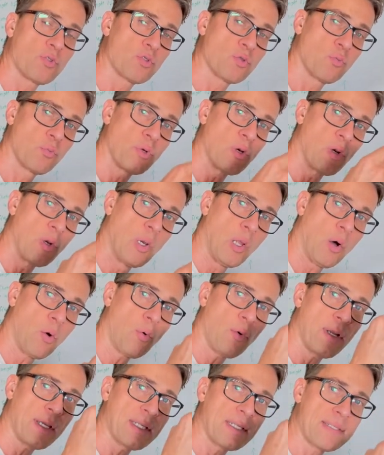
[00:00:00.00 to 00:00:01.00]
So we're
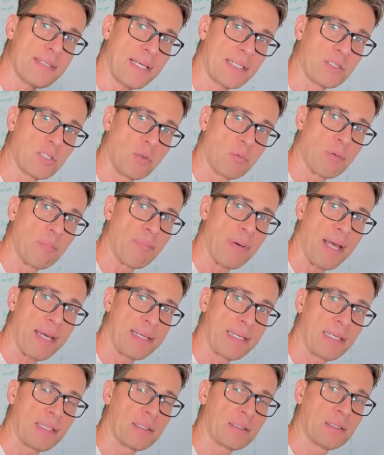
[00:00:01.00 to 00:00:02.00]
lowering sex hormone
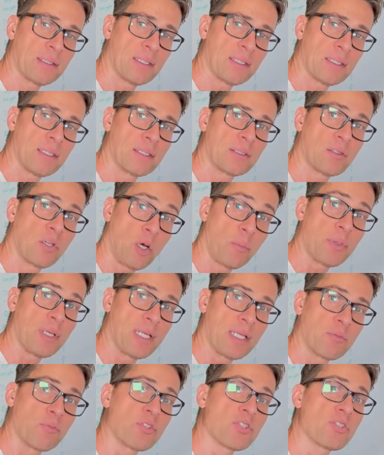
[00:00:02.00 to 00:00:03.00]
binding uh,
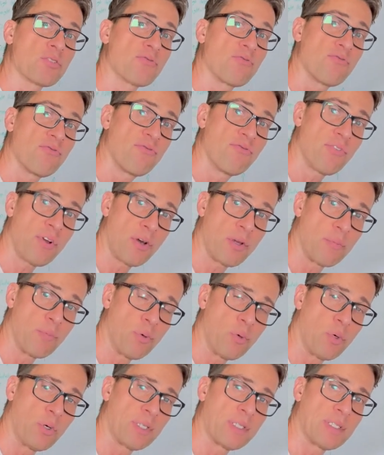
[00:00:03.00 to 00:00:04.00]
globulin, which is very
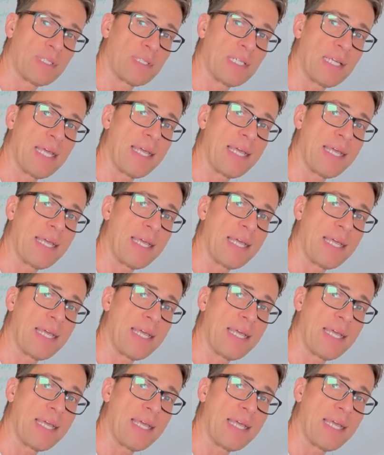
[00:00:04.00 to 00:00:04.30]
important.